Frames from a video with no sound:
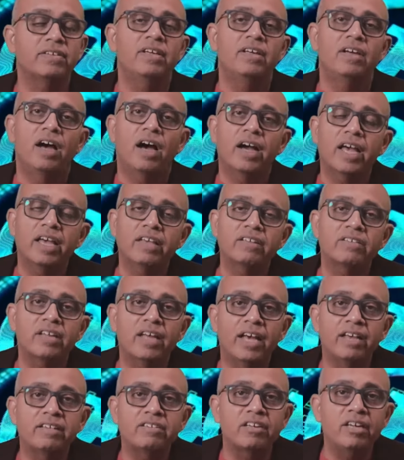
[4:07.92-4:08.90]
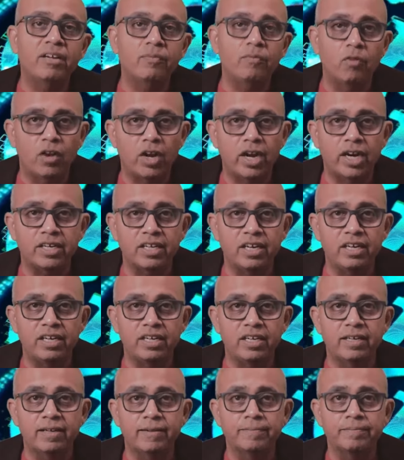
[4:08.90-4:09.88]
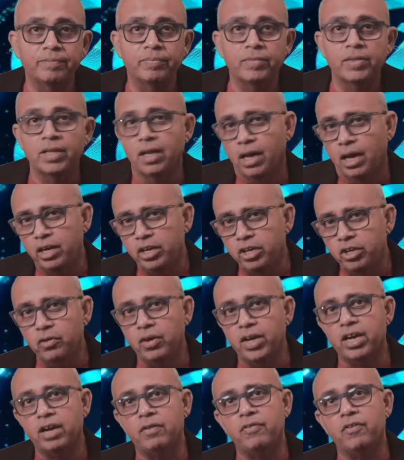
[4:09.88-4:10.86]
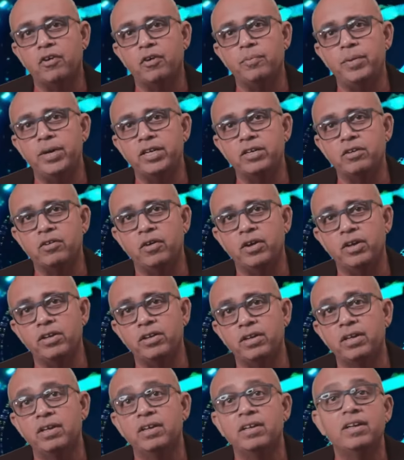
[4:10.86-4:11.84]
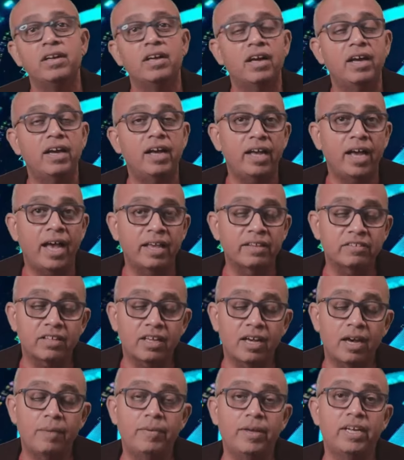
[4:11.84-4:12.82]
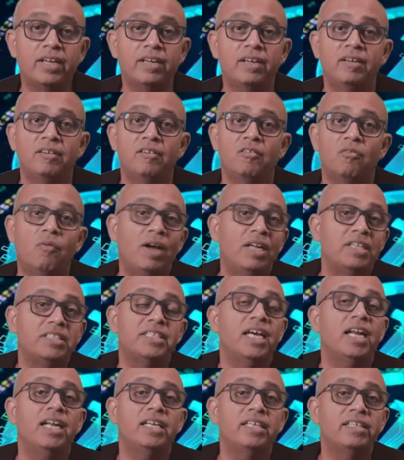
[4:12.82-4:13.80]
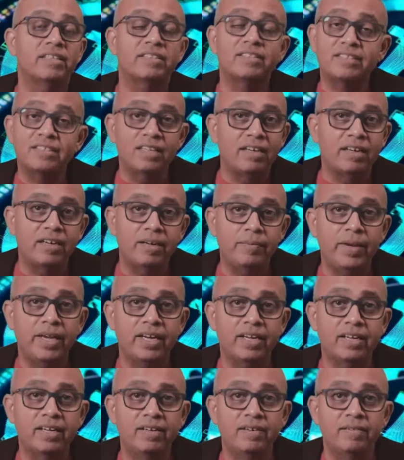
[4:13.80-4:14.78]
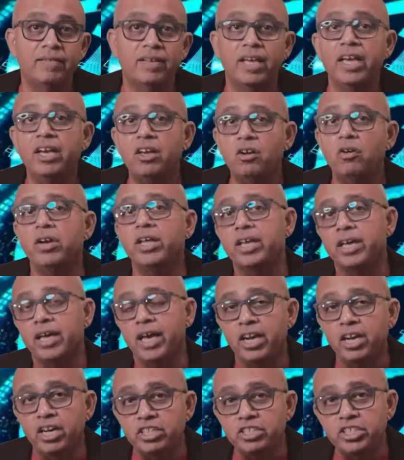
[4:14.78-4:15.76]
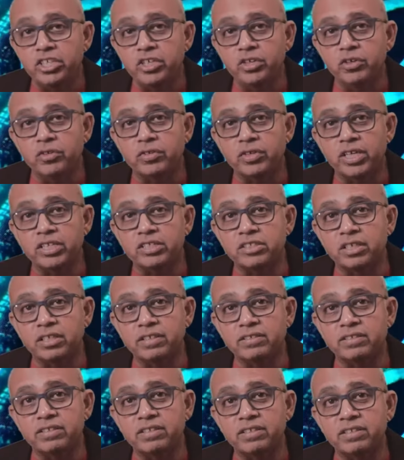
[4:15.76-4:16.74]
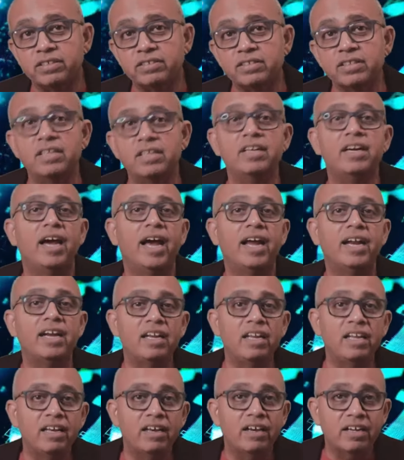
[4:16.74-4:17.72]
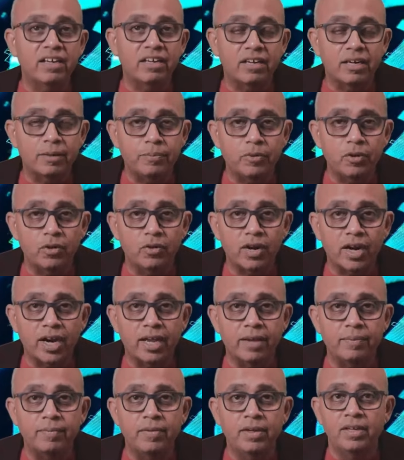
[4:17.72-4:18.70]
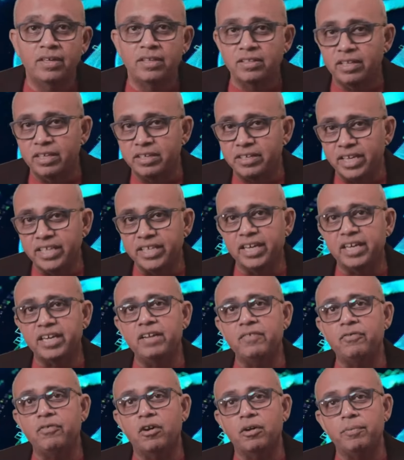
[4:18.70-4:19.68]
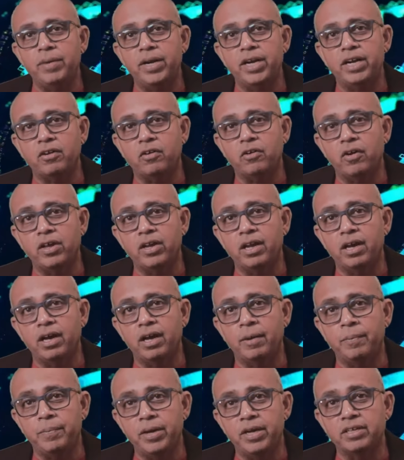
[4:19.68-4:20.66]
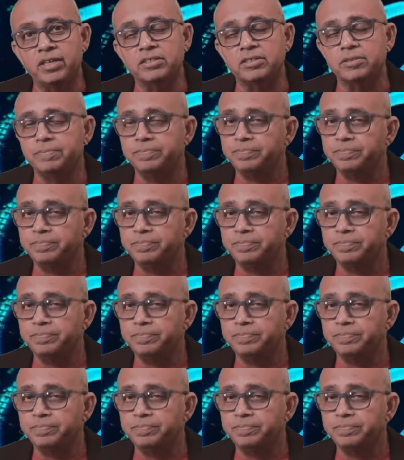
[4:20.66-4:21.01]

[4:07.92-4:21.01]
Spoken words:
against extreme volatility. A new era for Bitcoin has come in, while challenges still remain, including energy usage concerns and lingering crypto crime. The trajectory for Bitcoin appears